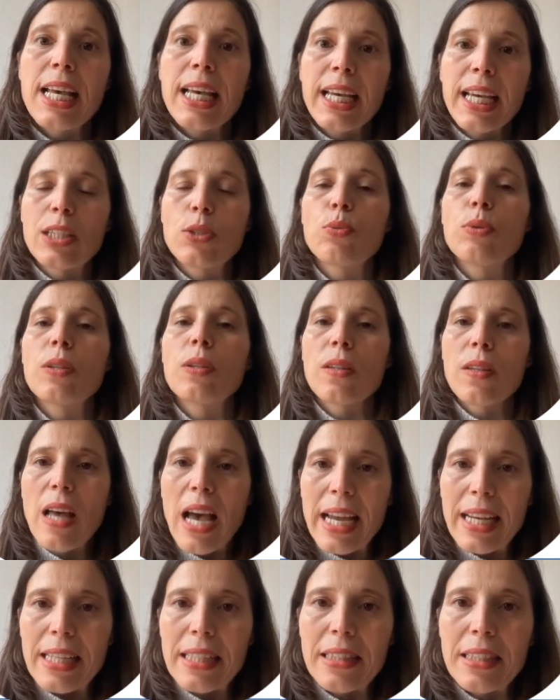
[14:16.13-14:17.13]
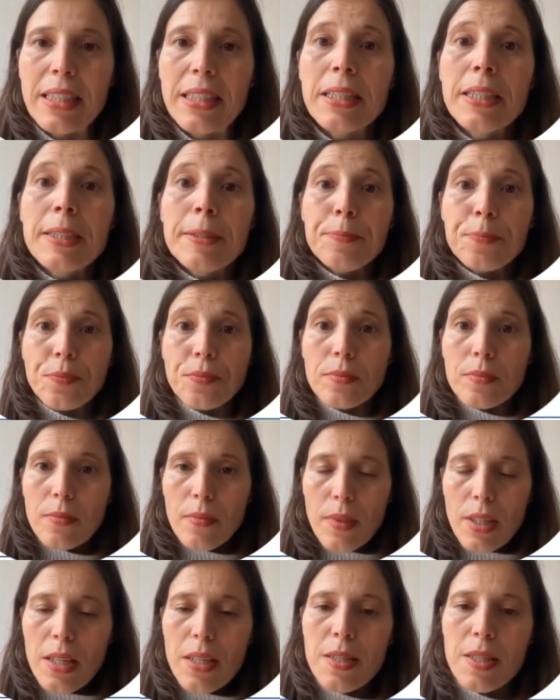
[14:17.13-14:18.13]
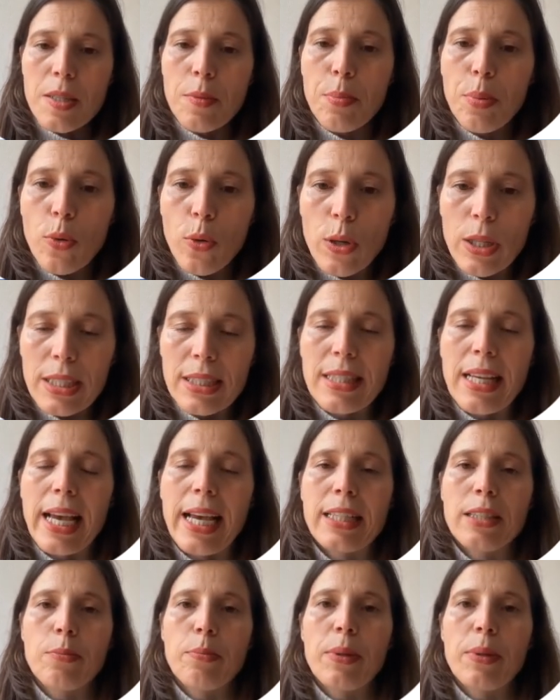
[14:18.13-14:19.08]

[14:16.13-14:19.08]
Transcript: It will likely support that,